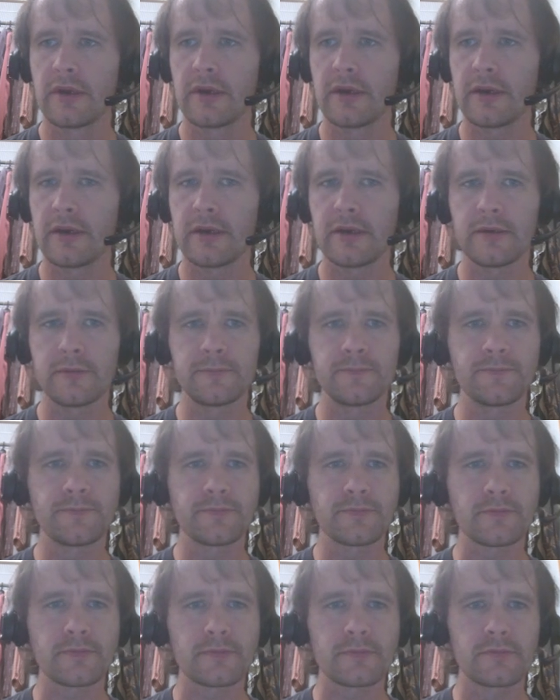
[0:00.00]
Um,
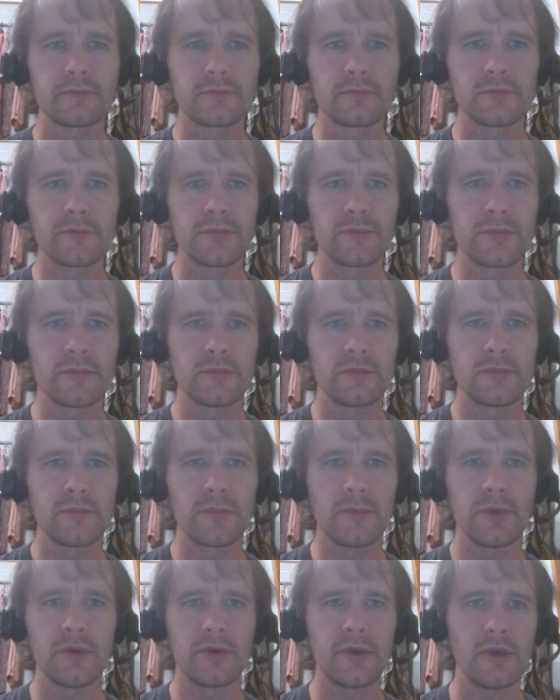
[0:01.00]

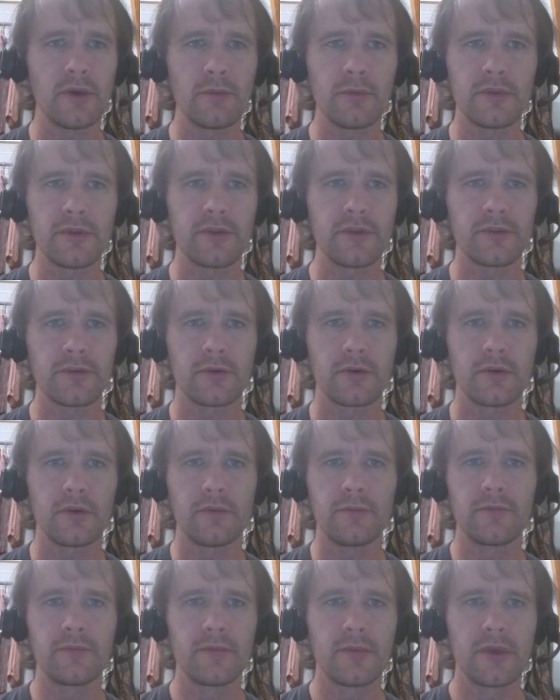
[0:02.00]
no, oh, yeah, well, these are all,
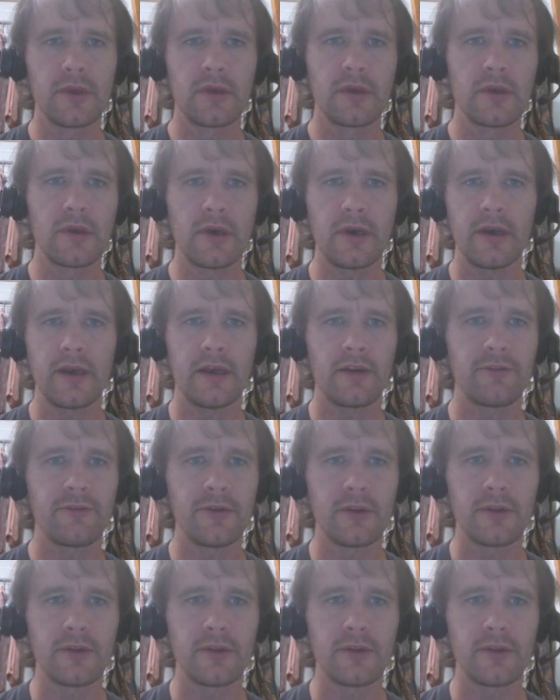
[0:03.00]
I had filled